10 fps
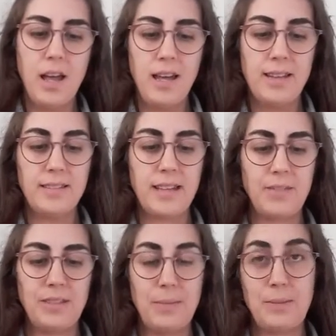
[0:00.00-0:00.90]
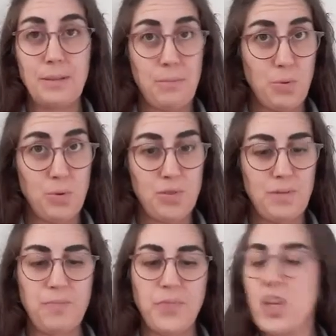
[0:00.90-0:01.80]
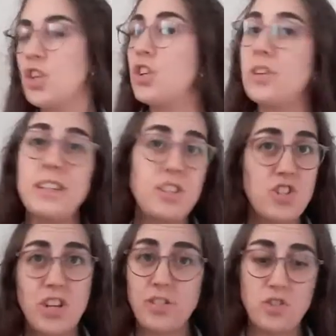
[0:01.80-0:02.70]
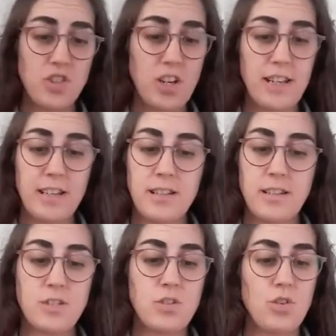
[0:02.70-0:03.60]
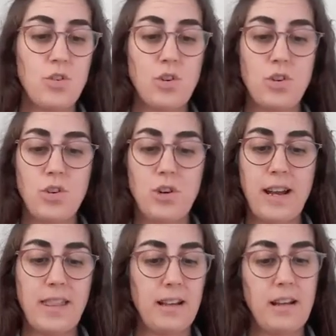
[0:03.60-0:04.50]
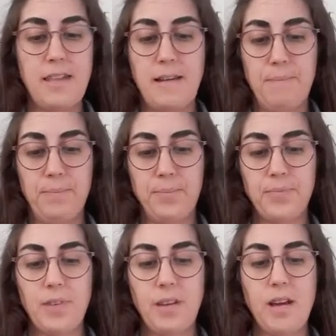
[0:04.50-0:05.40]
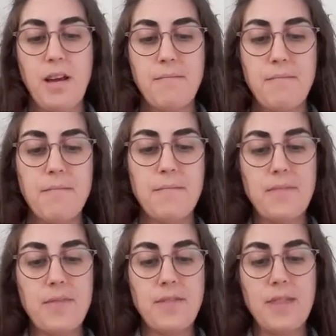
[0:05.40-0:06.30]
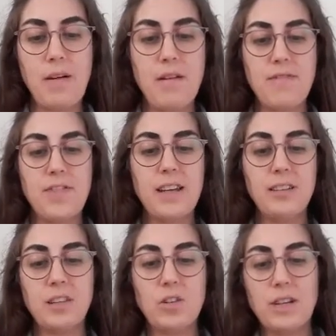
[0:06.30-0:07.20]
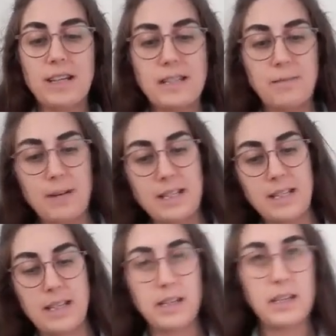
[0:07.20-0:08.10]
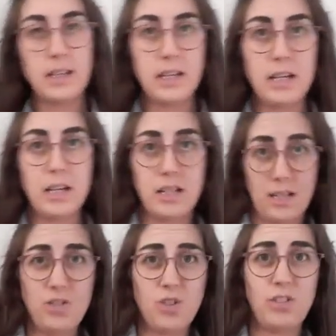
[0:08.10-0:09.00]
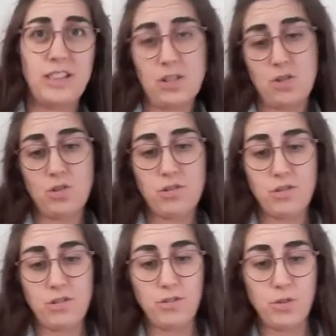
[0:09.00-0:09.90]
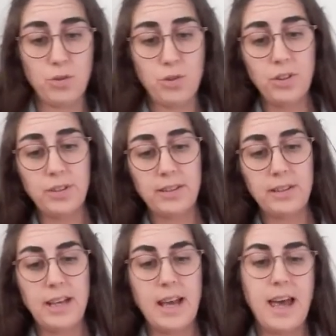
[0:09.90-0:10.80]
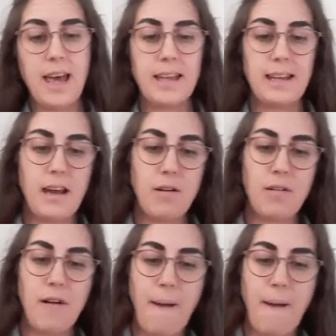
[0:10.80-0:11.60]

Safe sleep is important. You don't need to change your diet or anything like that. Now, if things are not getting better, do see a doctor, of course. Now,